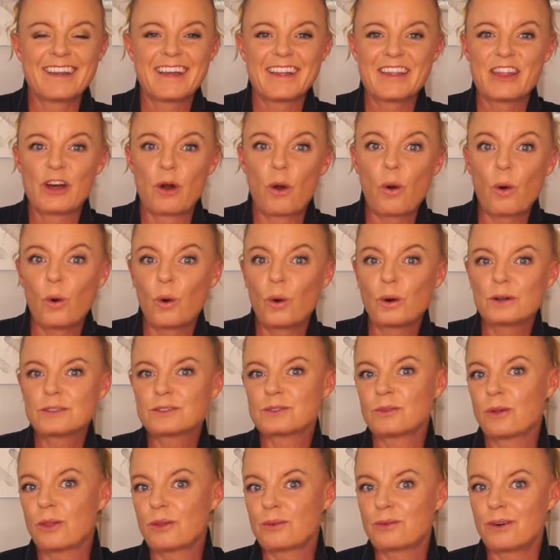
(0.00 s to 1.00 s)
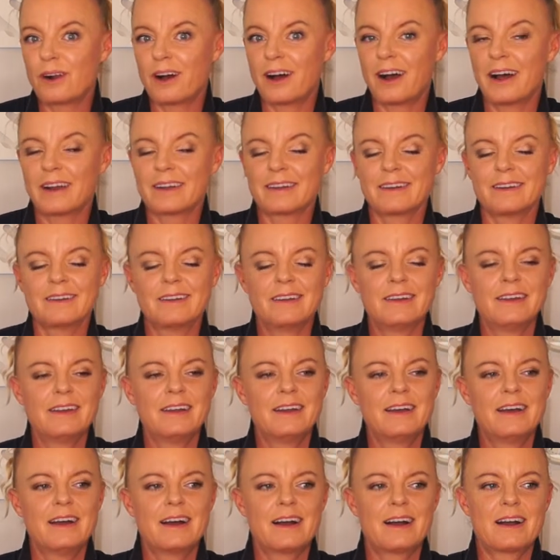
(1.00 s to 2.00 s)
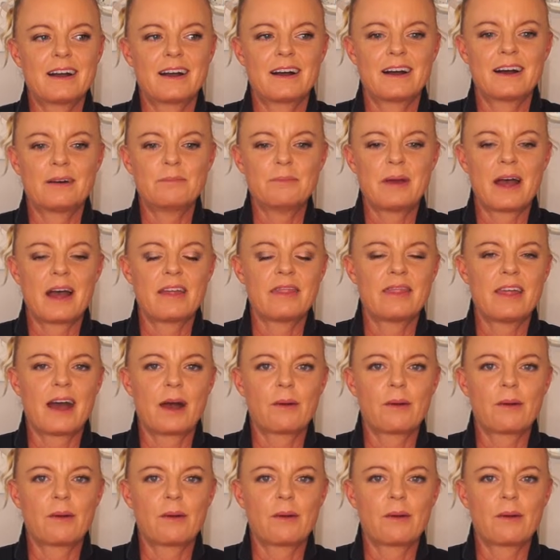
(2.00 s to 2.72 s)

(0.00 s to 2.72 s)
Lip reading: the horse or the rider, and